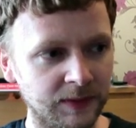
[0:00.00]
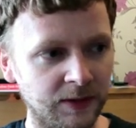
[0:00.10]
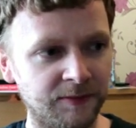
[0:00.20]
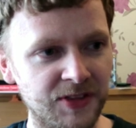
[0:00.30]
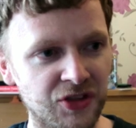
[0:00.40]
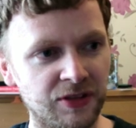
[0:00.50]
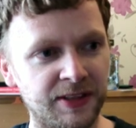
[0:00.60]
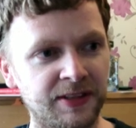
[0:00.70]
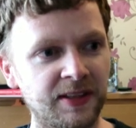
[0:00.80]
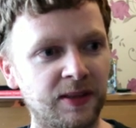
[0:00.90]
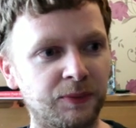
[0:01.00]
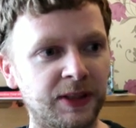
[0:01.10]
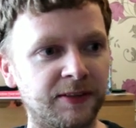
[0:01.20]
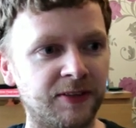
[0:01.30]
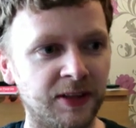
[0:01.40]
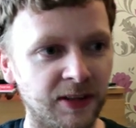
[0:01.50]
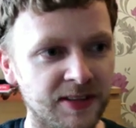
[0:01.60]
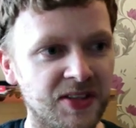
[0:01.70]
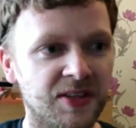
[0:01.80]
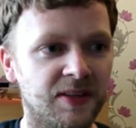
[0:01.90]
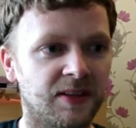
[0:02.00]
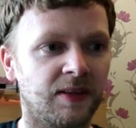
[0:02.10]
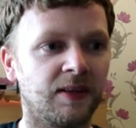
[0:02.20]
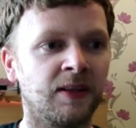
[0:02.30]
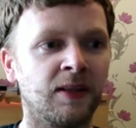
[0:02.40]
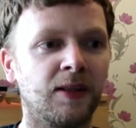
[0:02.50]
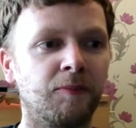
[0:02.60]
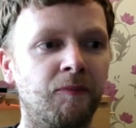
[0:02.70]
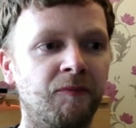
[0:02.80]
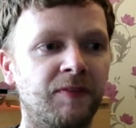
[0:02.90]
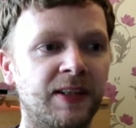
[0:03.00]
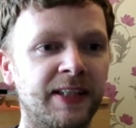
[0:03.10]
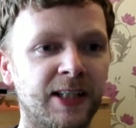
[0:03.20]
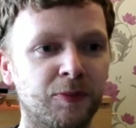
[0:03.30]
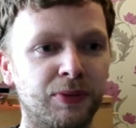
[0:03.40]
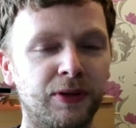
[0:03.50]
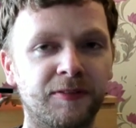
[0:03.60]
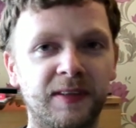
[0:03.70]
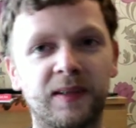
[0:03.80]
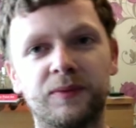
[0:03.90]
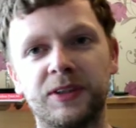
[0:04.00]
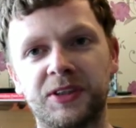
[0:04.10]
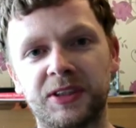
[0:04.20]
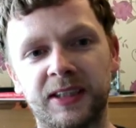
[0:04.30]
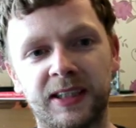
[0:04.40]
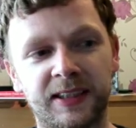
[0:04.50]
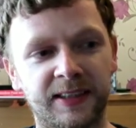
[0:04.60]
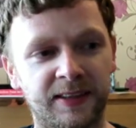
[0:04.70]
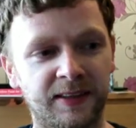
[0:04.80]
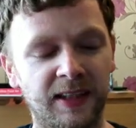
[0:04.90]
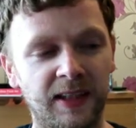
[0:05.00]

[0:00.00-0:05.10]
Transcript: on the screen we have got the deck profile, which I can